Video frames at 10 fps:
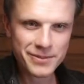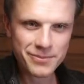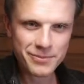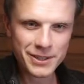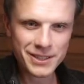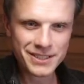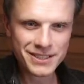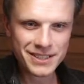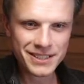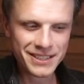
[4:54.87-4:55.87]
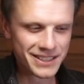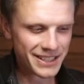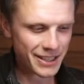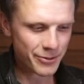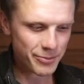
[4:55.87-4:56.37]
but
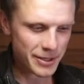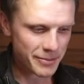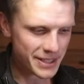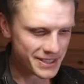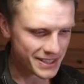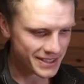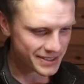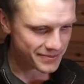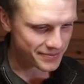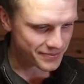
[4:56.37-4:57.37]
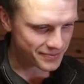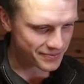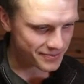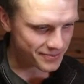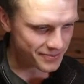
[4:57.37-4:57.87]
that would be amazing.
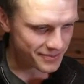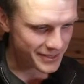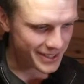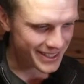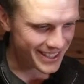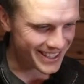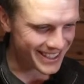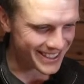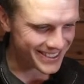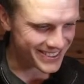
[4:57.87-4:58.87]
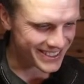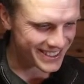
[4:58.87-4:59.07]
Hi, Luna.